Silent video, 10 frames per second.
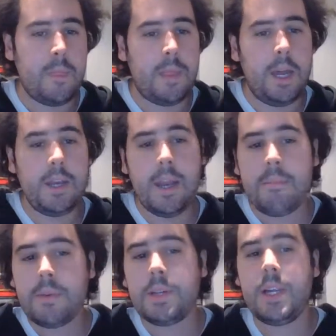At
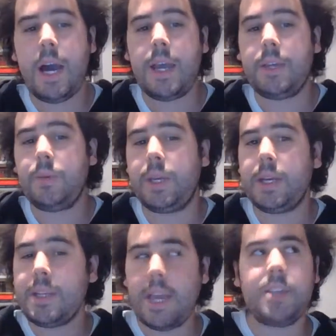number 9, we
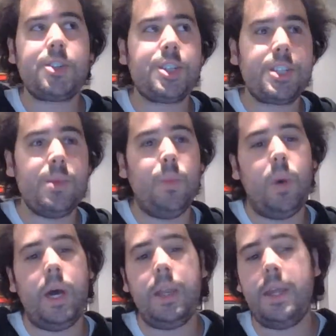got an interesting
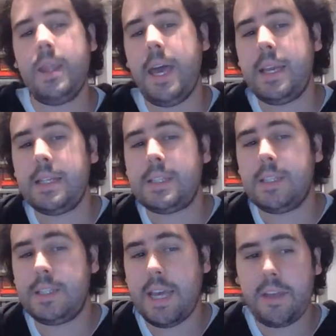one, and that is the
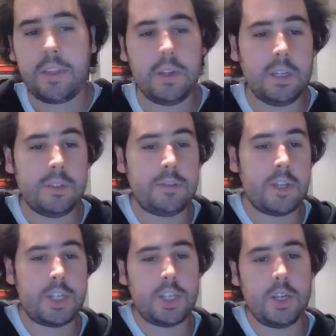death of
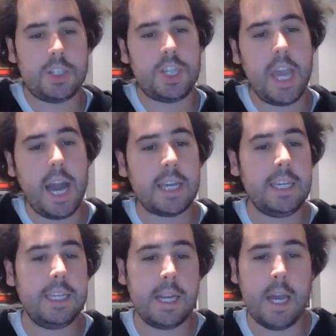
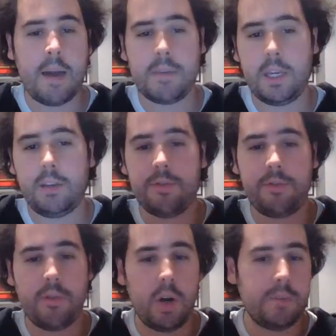Chiaki Nanami
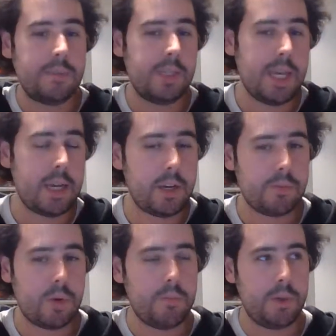from
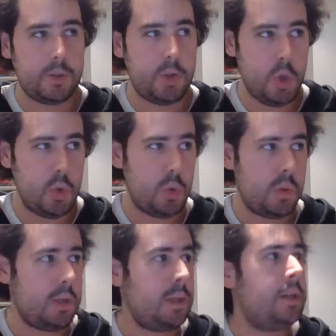Danganronpa 2.
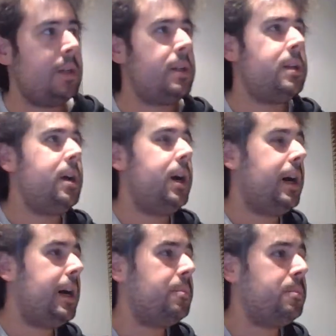
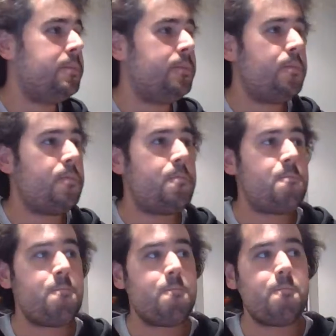
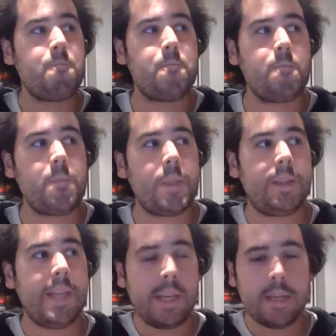
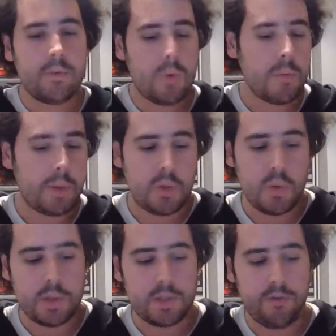Danganronpa
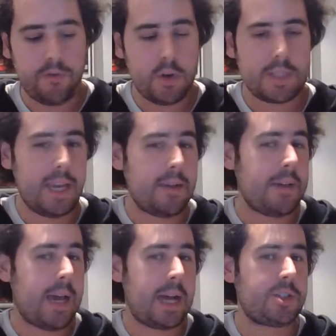2 is the first game
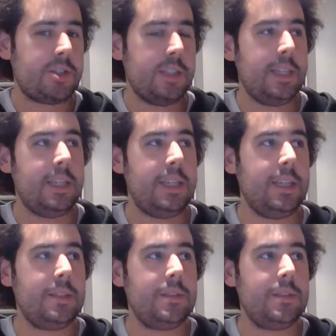that actually